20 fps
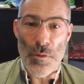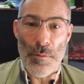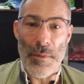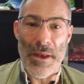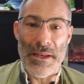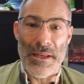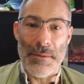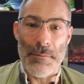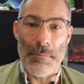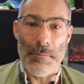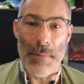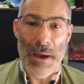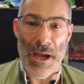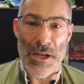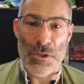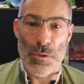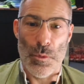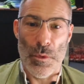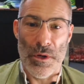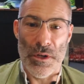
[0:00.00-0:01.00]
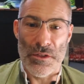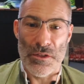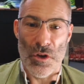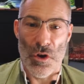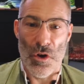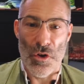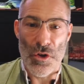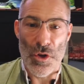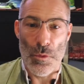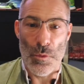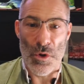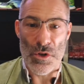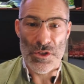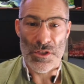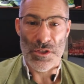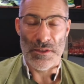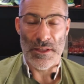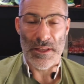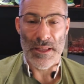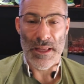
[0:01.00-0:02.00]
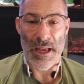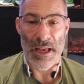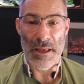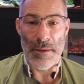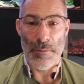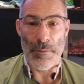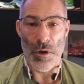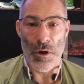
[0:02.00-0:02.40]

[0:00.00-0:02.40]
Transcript: many match winners. Are you watching the game?